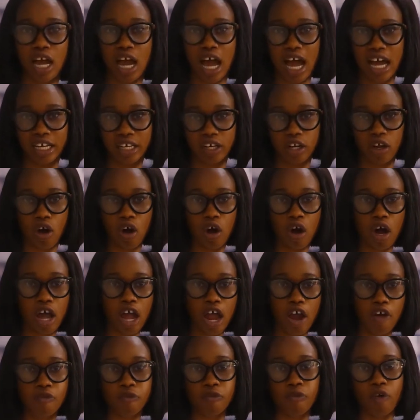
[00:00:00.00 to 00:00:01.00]

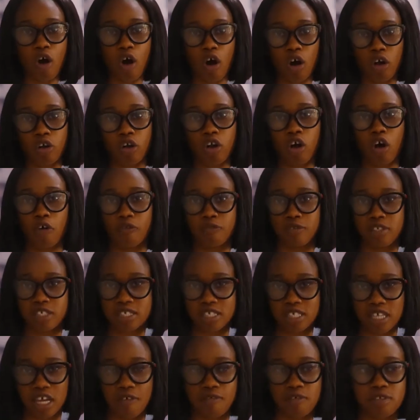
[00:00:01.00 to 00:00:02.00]
and all of
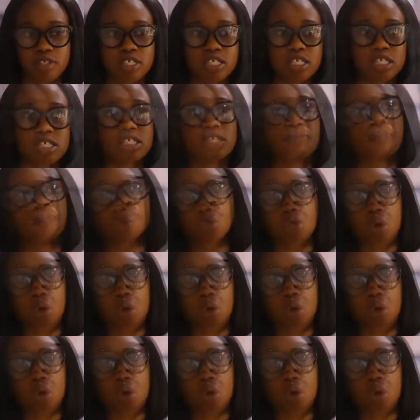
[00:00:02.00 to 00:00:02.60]
these services.